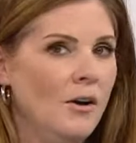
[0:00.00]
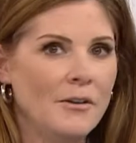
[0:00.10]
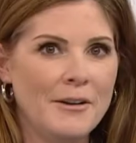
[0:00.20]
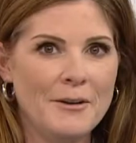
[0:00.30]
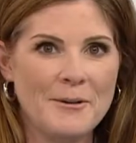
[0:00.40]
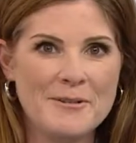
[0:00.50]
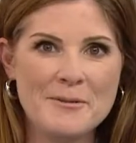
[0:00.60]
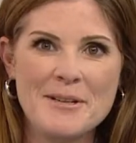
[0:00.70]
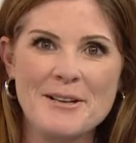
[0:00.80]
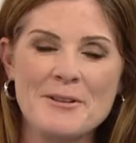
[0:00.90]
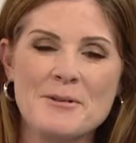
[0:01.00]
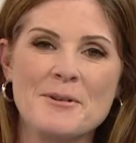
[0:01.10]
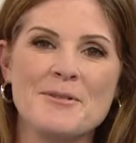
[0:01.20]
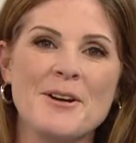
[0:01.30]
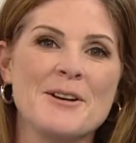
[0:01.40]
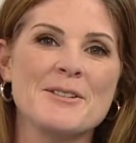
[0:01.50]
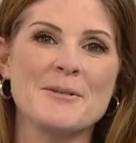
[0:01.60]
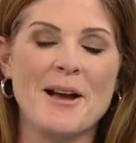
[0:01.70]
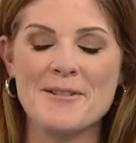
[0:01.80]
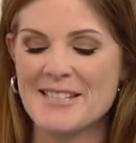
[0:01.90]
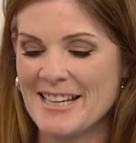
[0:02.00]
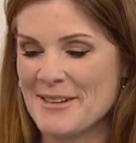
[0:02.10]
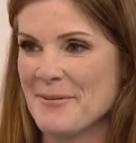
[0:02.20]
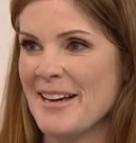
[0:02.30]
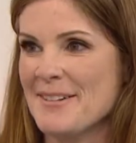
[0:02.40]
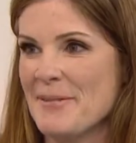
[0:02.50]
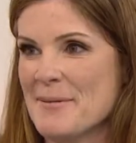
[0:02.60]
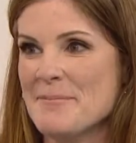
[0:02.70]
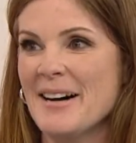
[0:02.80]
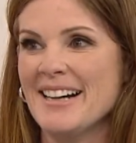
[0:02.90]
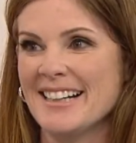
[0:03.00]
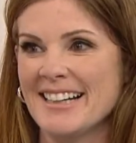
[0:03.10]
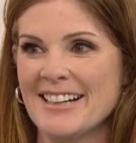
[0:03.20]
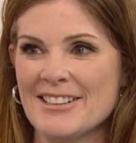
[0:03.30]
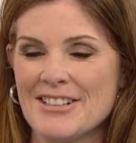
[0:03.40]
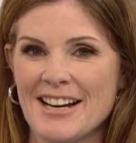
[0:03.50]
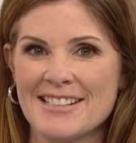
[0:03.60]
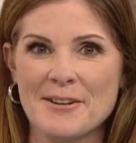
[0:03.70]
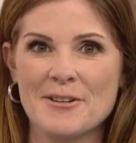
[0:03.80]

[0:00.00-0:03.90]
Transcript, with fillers: Oh, there you are. From Taylor Swift to Oscar. I was just getting my mug here, Jax.